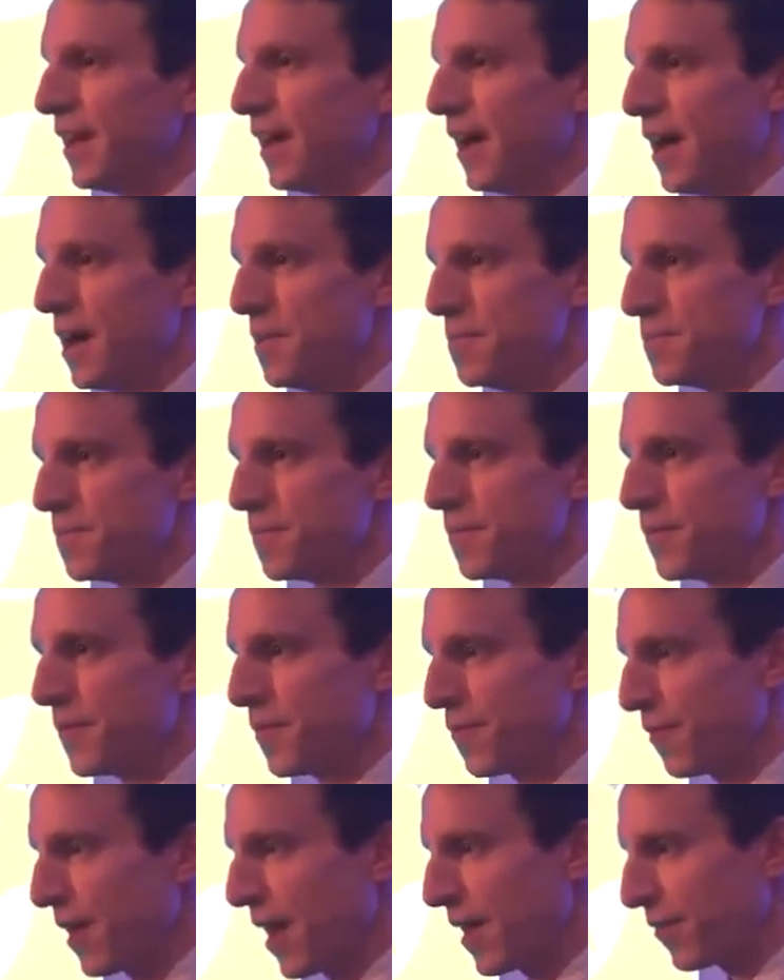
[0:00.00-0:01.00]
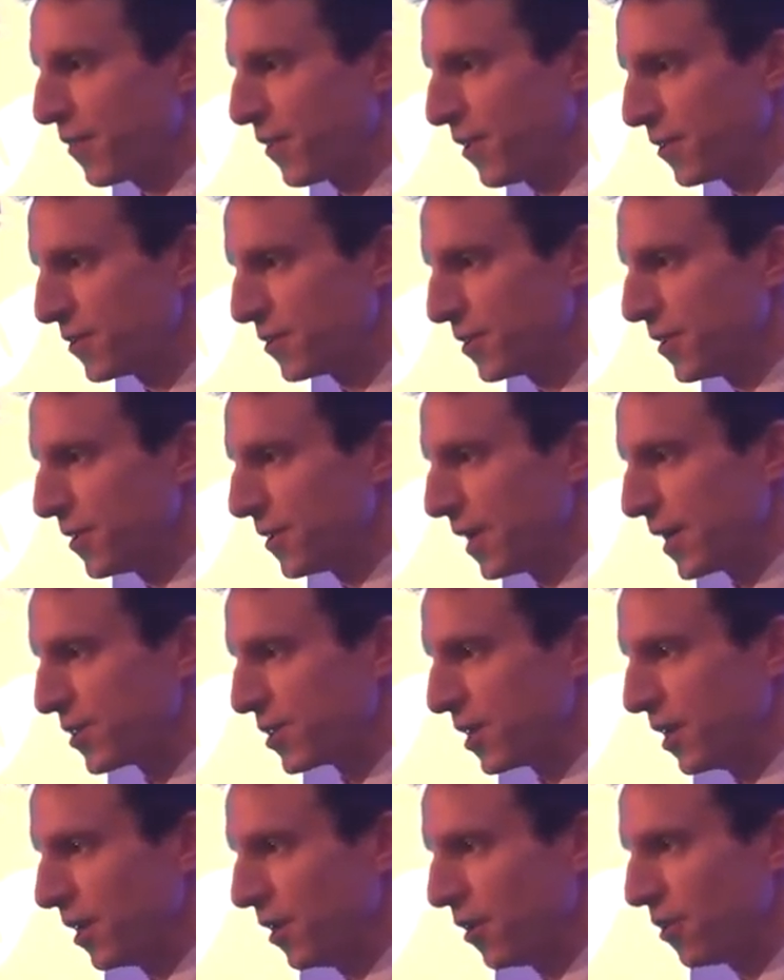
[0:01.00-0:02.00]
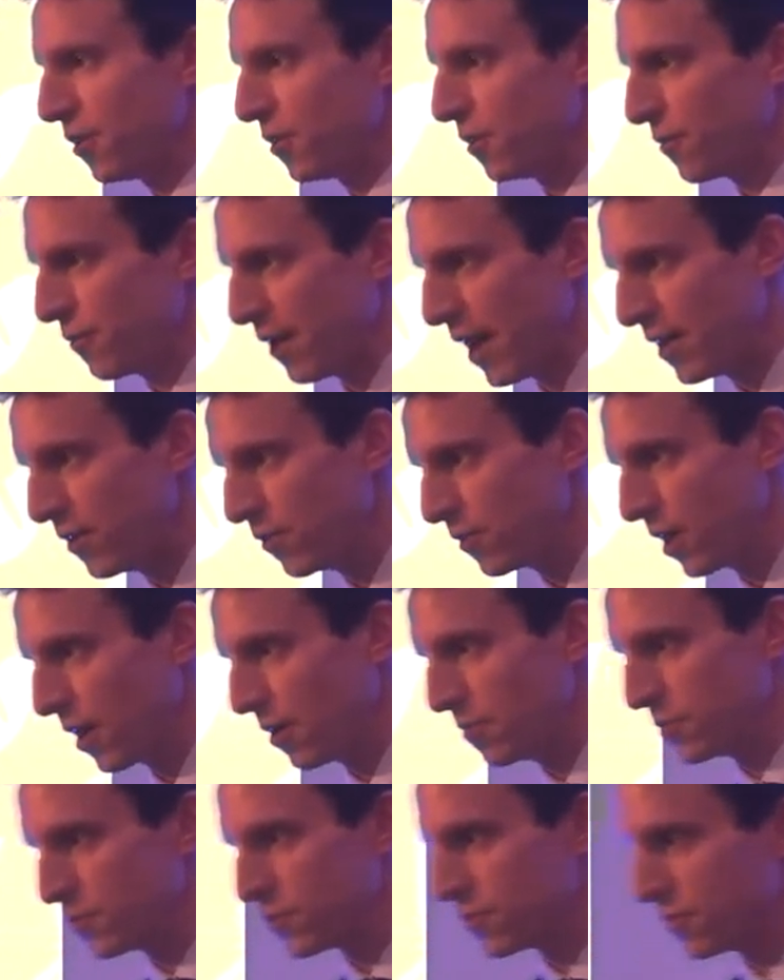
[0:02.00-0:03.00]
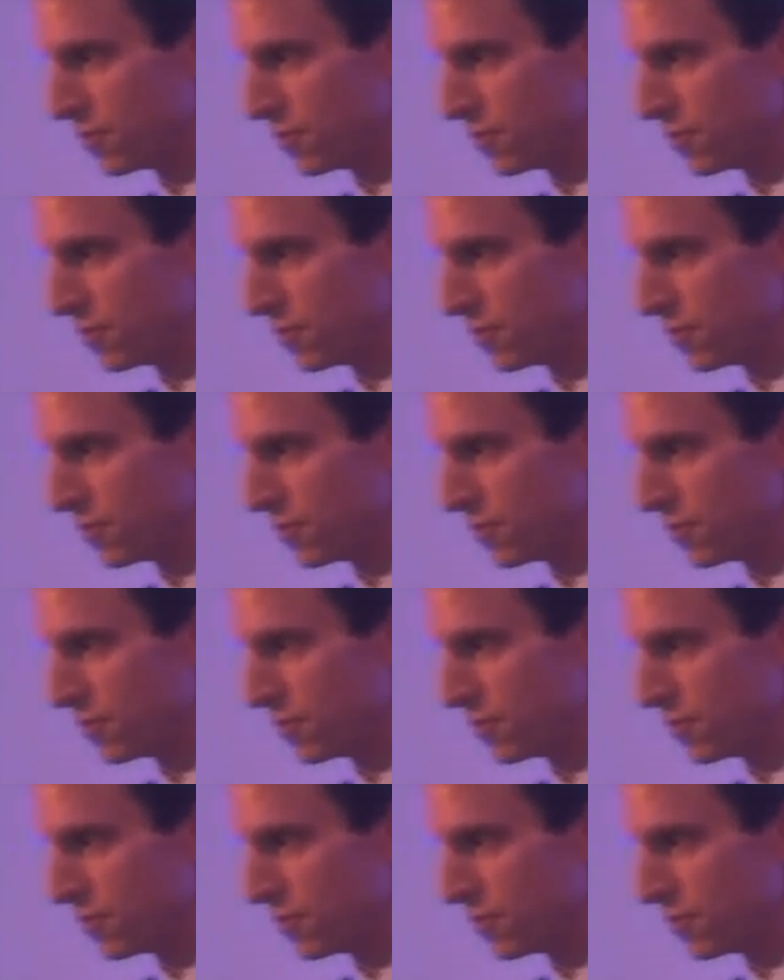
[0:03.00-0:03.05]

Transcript: The fact that actually a lot of the value comes